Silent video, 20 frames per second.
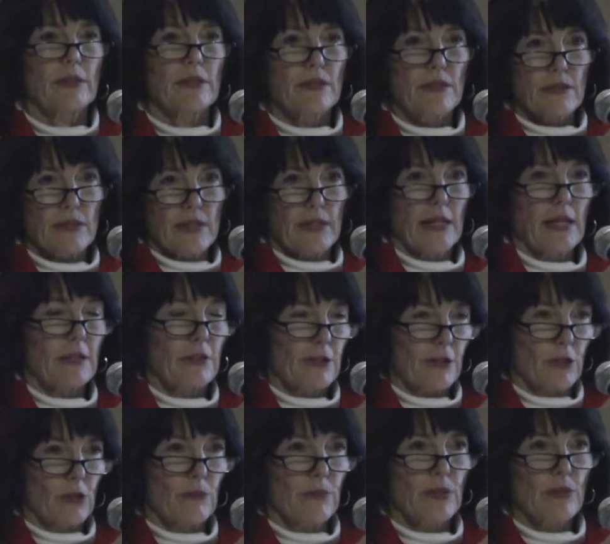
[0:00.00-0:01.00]
and this is in
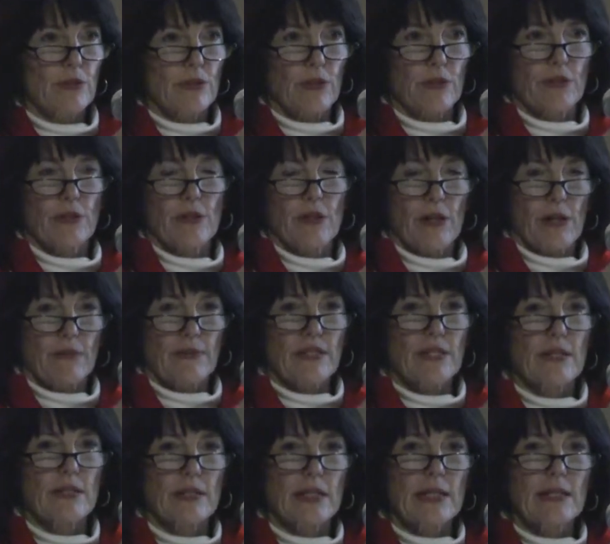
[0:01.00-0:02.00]
October, so they're
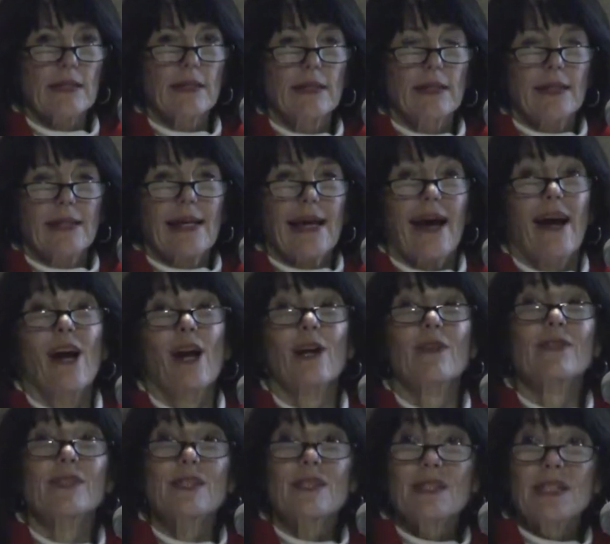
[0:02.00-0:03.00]
harvesting
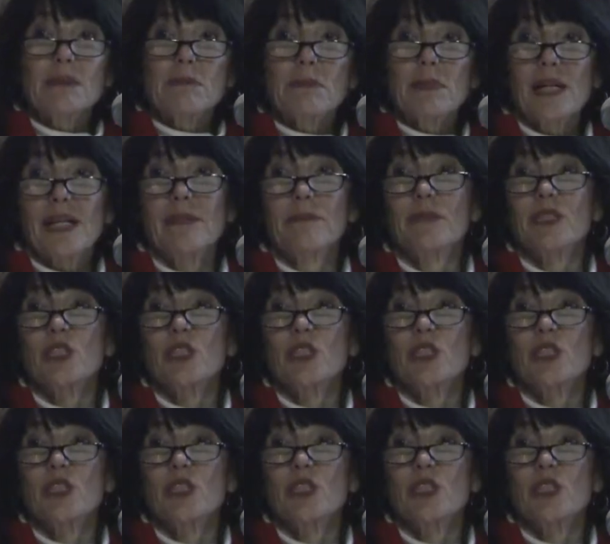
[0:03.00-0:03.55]
harvesting by